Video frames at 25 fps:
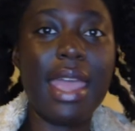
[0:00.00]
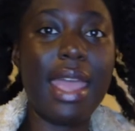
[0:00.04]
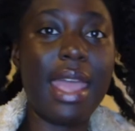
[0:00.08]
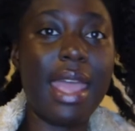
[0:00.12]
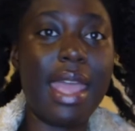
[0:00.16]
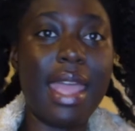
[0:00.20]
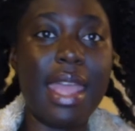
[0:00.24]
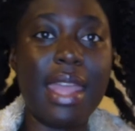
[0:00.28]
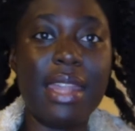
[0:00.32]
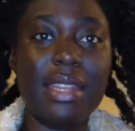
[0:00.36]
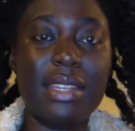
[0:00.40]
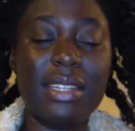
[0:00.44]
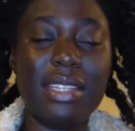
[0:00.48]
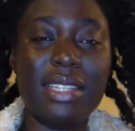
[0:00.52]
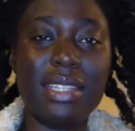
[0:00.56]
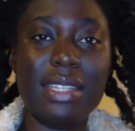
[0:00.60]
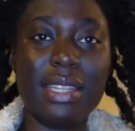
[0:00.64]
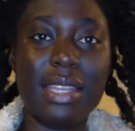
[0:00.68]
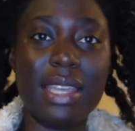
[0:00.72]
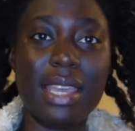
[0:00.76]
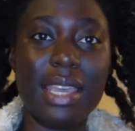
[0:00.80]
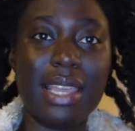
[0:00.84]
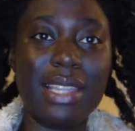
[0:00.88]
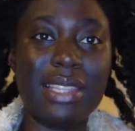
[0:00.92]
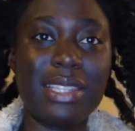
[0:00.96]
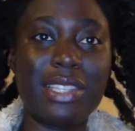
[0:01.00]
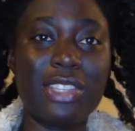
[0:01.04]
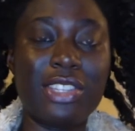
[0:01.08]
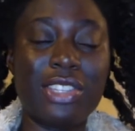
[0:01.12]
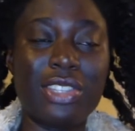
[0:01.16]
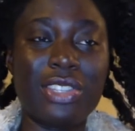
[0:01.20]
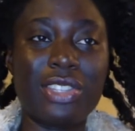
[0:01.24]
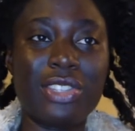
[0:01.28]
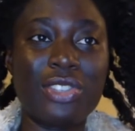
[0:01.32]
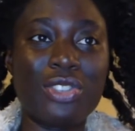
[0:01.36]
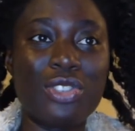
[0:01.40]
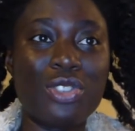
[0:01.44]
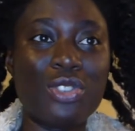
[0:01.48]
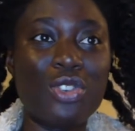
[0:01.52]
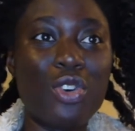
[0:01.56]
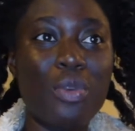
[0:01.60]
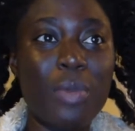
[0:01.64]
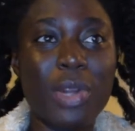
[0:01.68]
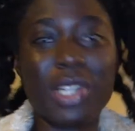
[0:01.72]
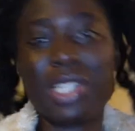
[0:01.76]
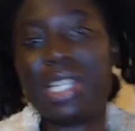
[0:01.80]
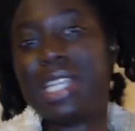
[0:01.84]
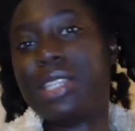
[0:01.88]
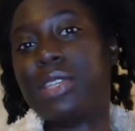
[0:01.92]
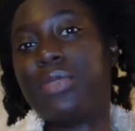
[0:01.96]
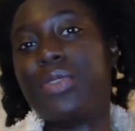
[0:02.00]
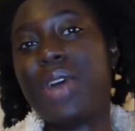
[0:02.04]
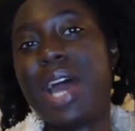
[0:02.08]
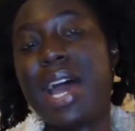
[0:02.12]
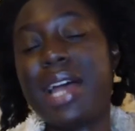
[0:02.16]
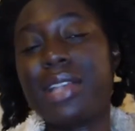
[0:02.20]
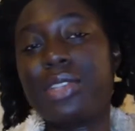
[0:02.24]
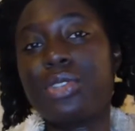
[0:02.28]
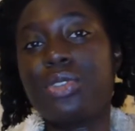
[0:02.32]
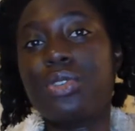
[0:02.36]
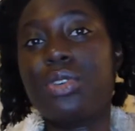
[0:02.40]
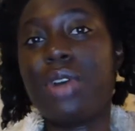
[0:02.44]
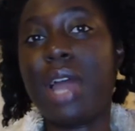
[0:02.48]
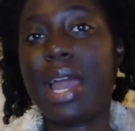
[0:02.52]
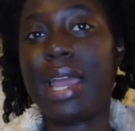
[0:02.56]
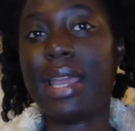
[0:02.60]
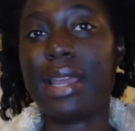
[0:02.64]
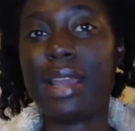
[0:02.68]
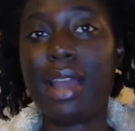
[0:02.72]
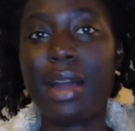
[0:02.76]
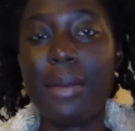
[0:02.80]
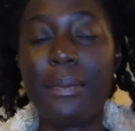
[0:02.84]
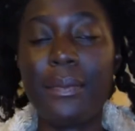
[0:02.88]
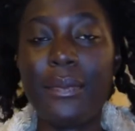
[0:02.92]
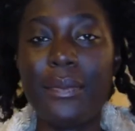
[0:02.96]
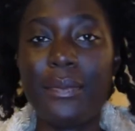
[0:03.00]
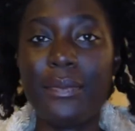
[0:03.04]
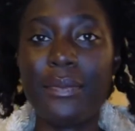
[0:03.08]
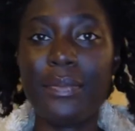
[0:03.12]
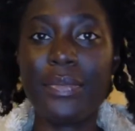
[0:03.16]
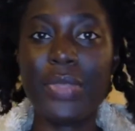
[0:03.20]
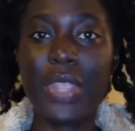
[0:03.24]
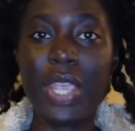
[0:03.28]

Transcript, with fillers: and it's so much less of a hassle I come